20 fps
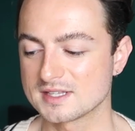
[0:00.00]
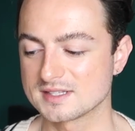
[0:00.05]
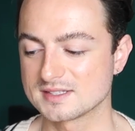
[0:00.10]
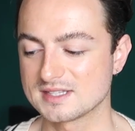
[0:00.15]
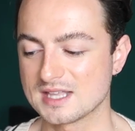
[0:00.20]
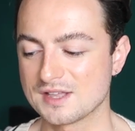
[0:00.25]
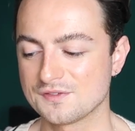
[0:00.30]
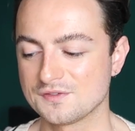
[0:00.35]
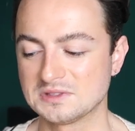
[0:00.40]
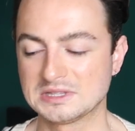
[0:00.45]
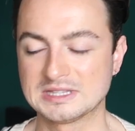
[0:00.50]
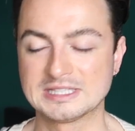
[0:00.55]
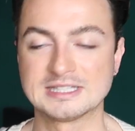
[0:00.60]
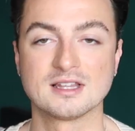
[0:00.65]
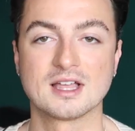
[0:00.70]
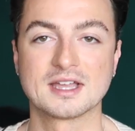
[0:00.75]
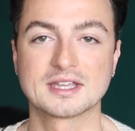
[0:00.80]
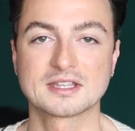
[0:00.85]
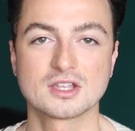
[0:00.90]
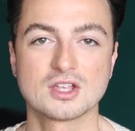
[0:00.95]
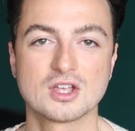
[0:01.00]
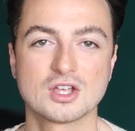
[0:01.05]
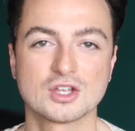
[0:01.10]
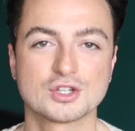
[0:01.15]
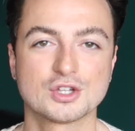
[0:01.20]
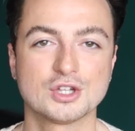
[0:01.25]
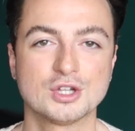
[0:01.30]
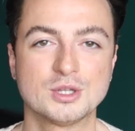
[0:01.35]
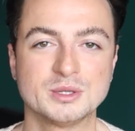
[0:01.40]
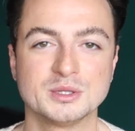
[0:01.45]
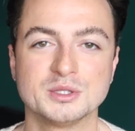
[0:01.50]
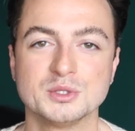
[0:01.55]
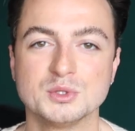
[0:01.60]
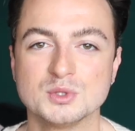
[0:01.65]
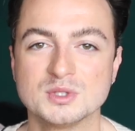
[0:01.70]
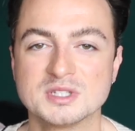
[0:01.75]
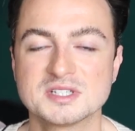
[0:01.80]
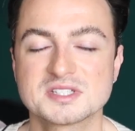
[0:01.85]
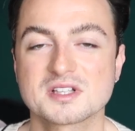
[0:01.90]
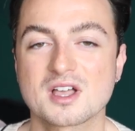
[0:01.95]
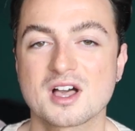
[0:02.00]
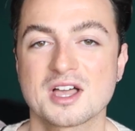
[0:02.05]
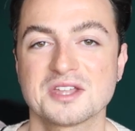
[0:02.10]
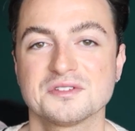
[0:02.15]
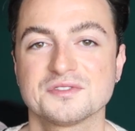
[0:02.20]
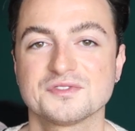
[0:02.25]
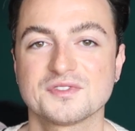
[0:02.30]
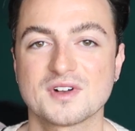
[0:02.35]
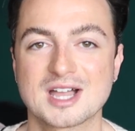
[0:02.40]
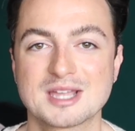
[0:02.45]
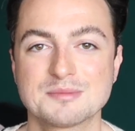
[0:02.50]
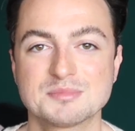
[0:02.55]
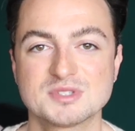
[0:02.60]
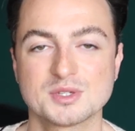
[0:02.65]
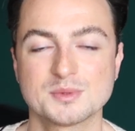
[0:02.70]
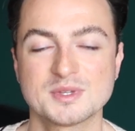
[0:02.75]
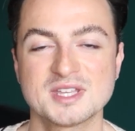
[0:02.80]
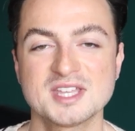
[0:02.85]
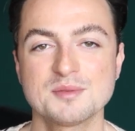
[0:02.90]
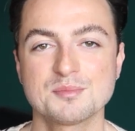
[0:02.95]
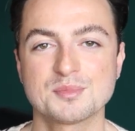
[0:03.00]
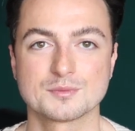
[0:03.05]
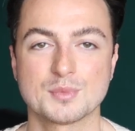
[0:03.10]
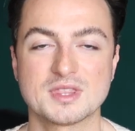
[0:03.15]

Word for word: There's definitely like a clueless kind of vibe to it,